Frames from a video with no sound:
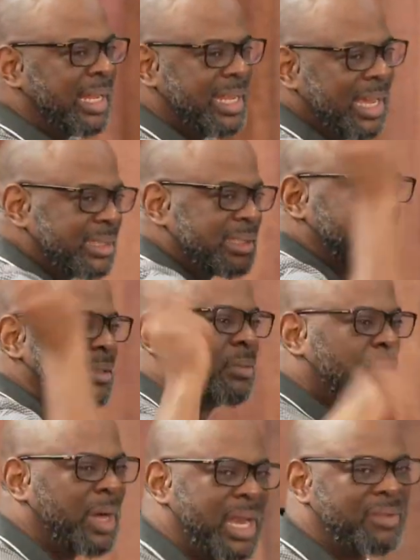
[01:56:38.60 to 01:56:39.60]
girl's
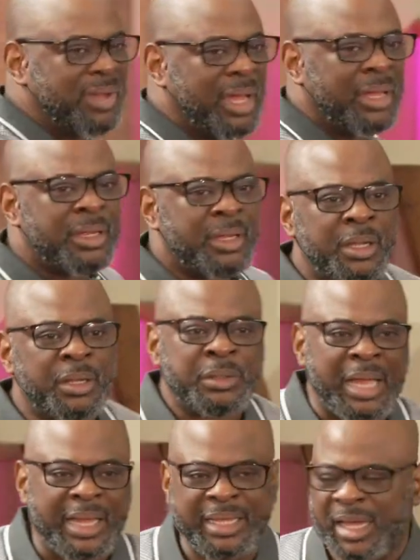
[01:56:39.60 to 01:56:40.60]
whatever.
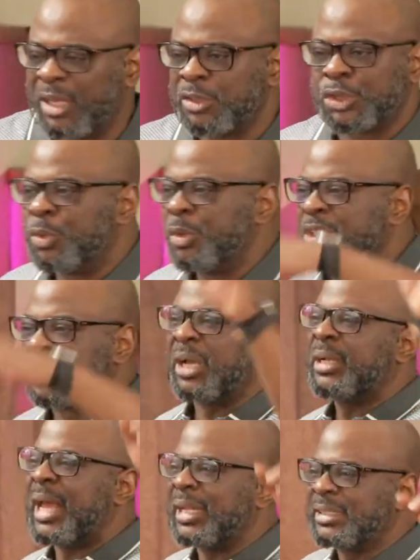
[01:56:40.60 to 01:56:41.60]
That girl should return
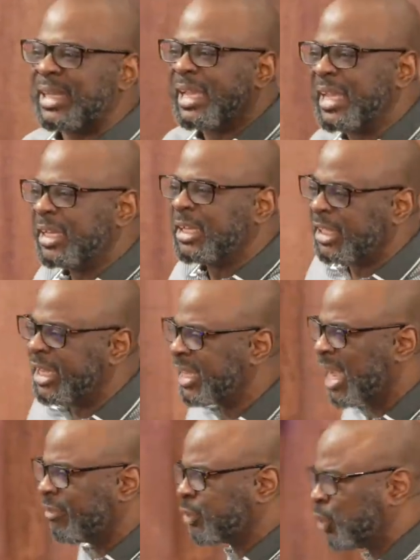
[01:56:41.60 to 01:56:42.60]
that thing he
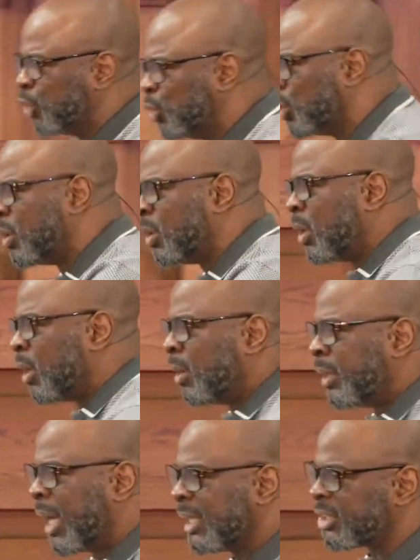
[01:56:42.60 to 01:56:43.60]
gave to you.
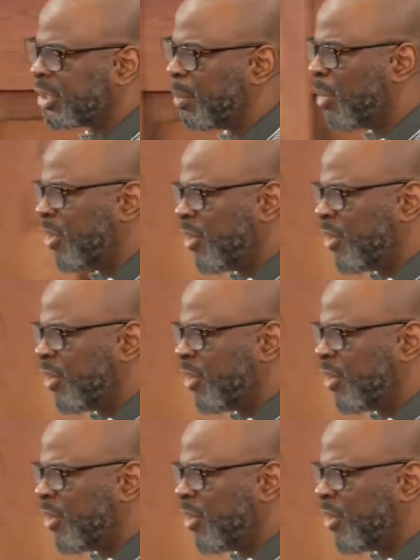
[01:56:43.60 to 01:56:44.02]
Yes, remove it